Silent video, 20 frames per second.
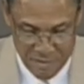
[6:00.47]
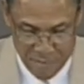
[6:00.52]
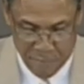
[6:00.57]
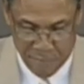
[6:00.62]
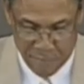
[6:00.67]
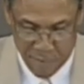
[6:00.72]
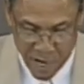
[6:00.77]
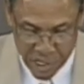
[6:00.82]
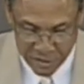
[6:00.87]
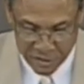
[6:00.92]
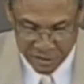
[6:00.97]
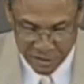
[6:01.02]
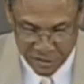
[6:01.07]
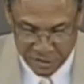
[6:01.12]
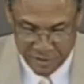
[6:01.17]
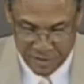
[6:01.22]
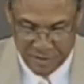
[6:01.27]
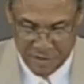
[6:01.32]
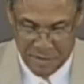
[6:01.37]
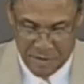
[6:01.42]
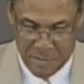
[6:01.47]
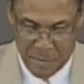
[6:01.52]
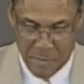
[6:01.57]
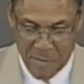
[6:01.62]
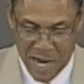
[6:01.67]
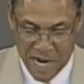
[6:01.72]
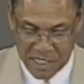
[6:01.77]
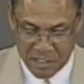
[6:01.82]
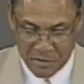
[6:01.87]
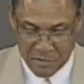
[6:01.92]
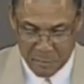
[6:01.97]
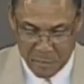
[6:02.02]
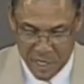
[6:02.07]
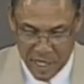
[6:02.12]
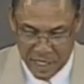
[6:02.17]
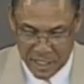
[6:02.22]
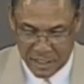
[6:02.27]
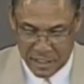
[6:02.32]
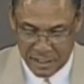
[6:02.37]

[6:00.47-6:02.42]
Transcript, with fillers: Foster, Mike Smith,